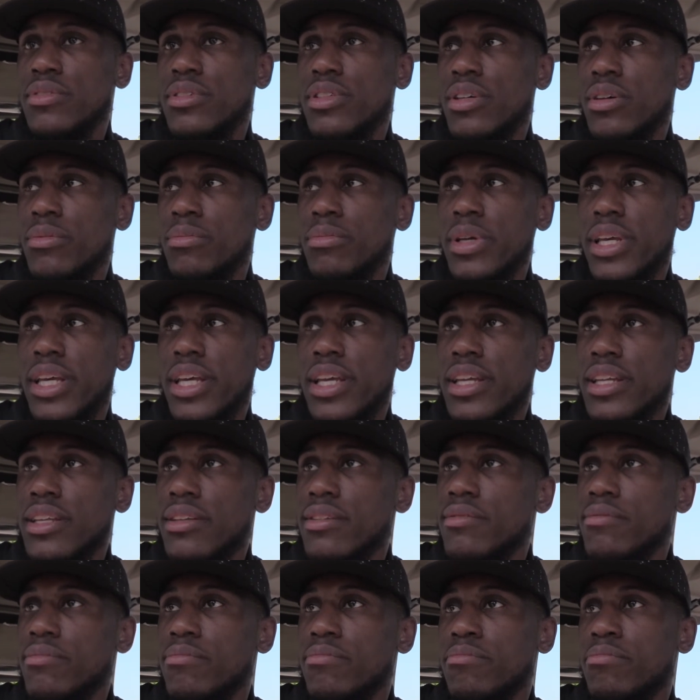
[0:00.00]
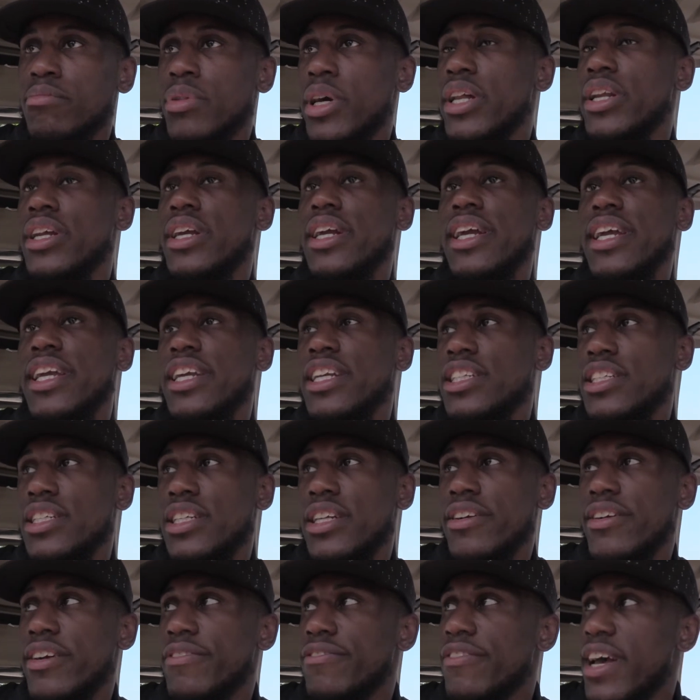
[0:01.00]
you know, being better at each and
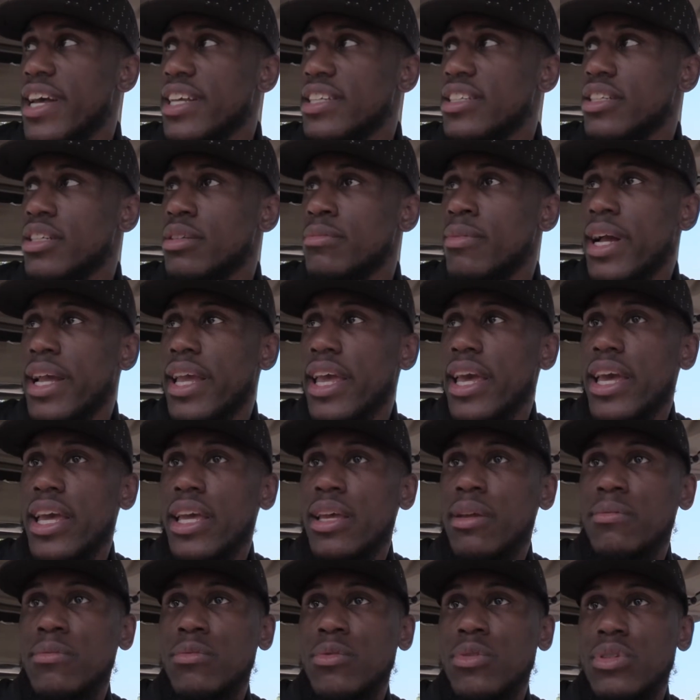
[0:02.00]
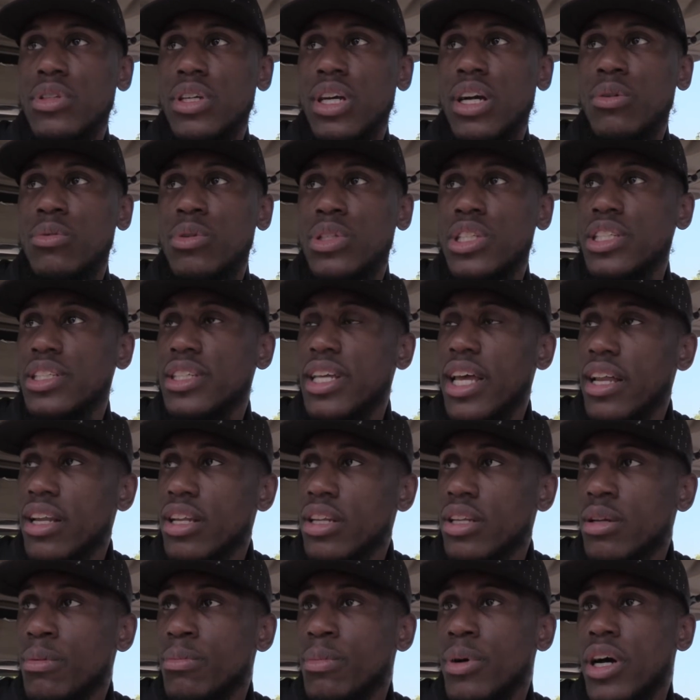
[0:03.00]
every facet of my game, you know, which is
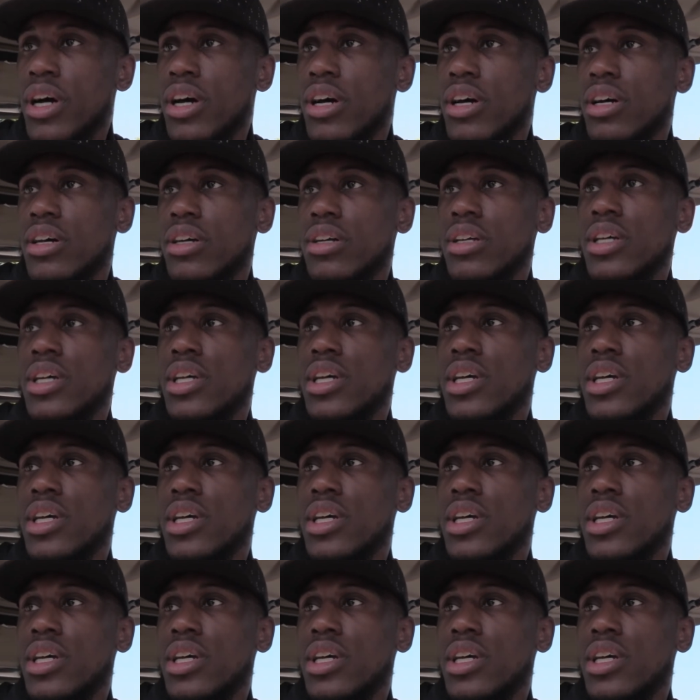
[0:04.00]
handling the ball,